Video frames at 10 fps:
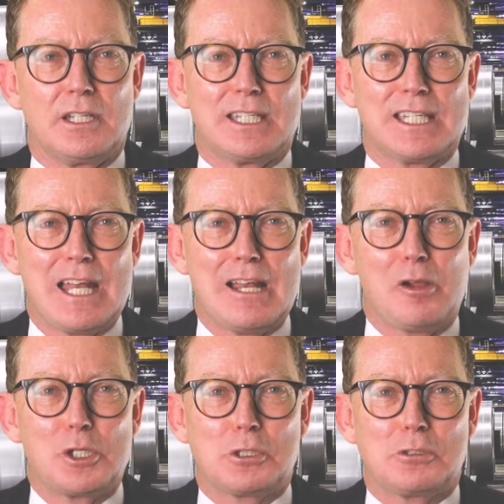
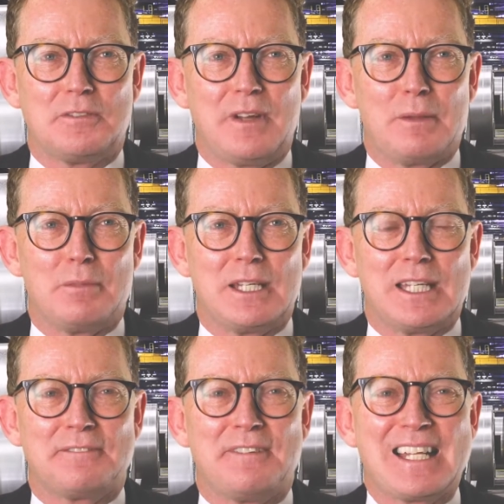Technological development
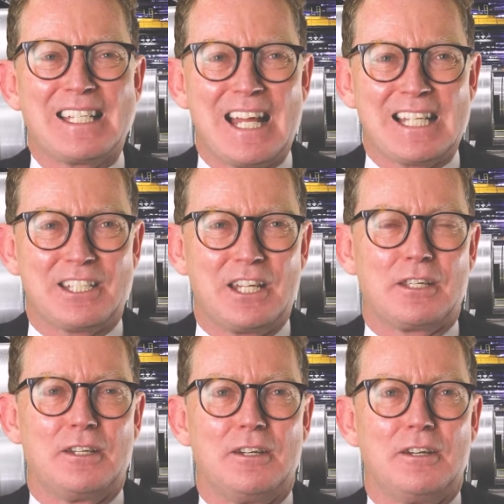is
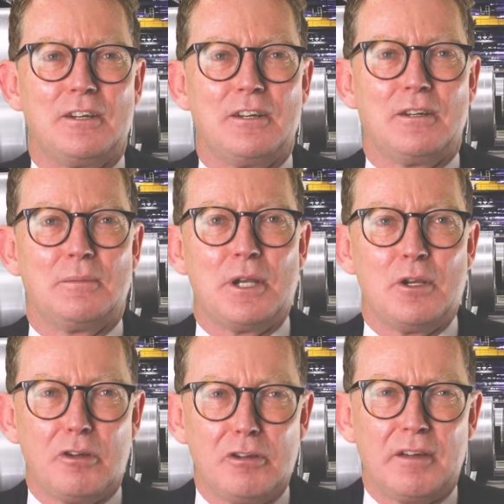fantastic, but
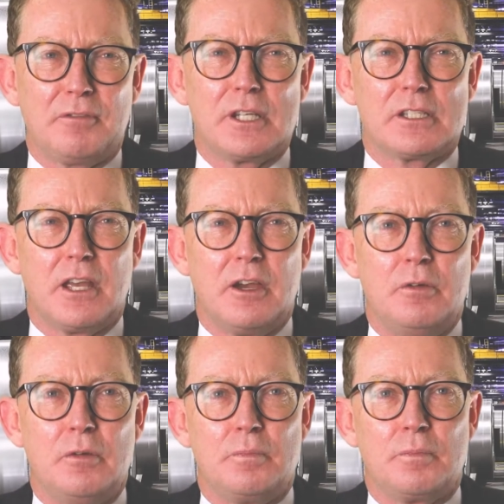not enough on its
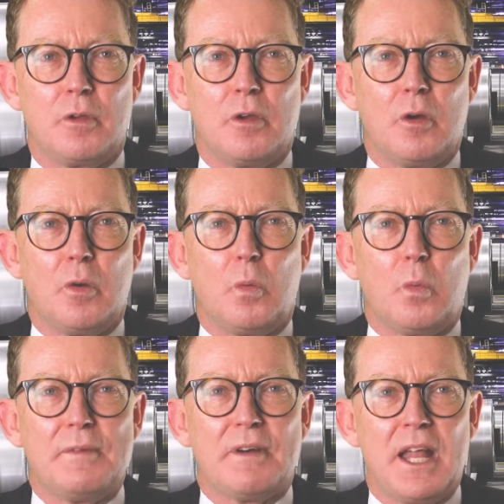own.
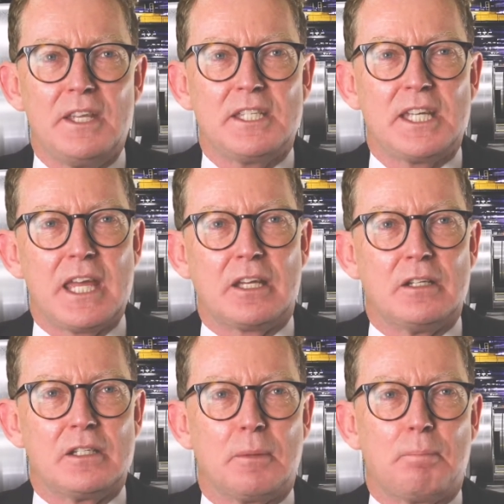We've
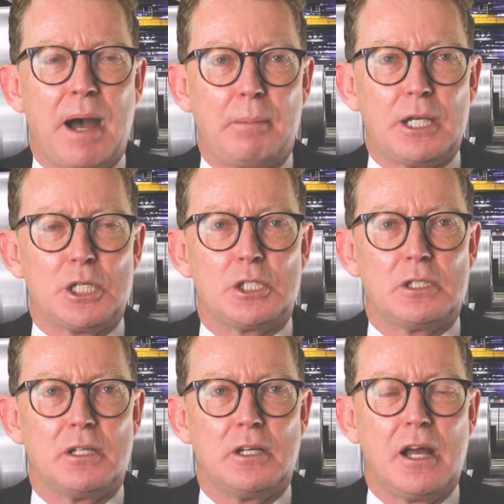undertaken to publish
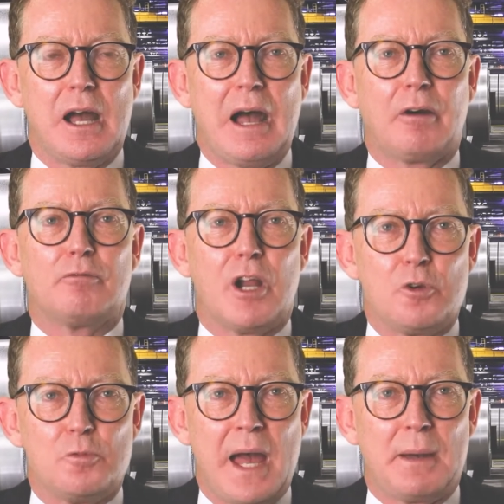our
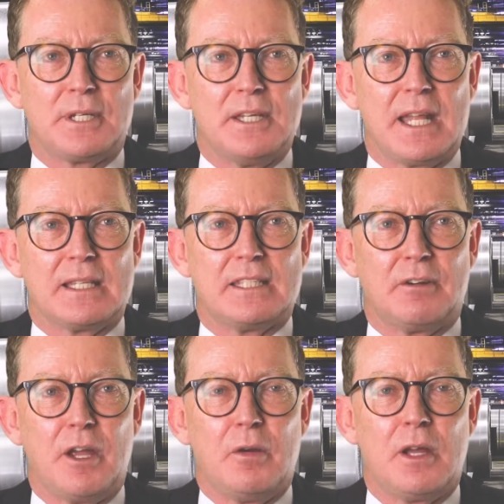roadmap to net
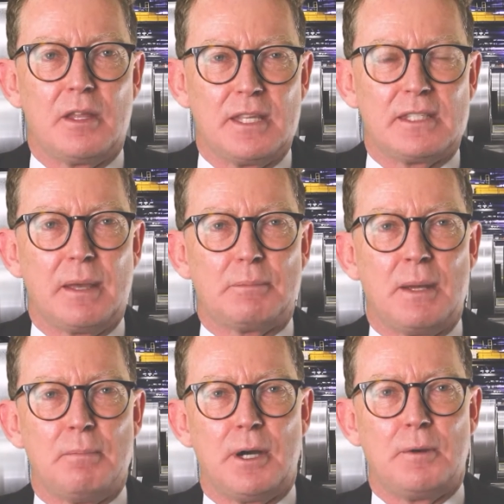zero this
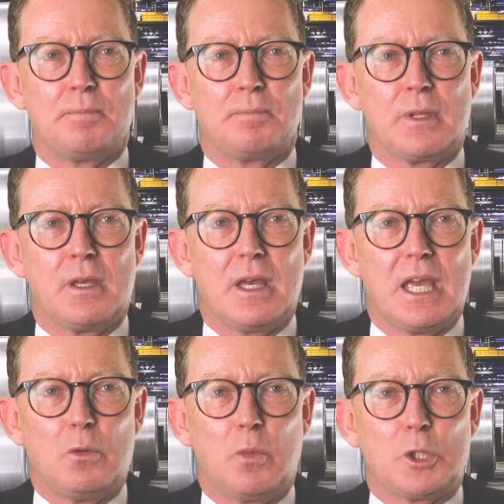September,
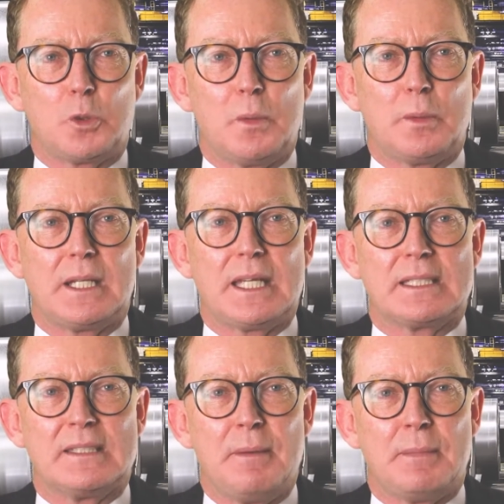in which we will
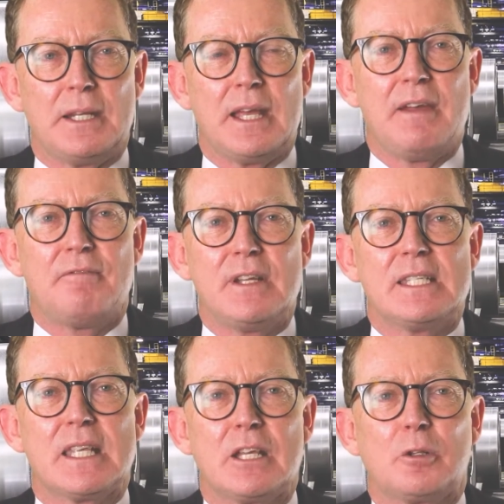examine every
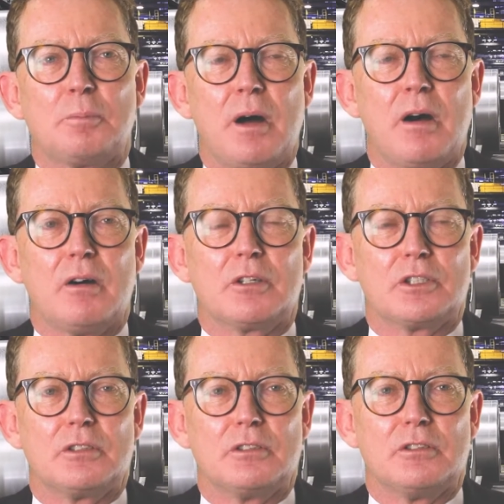single part
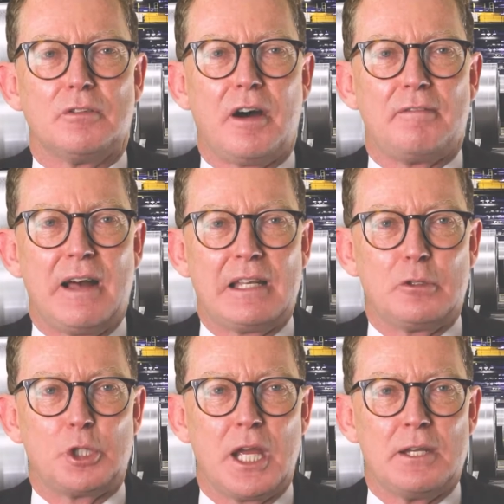of our
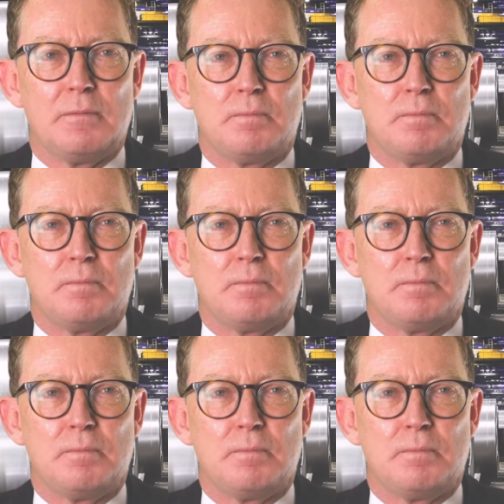value chain.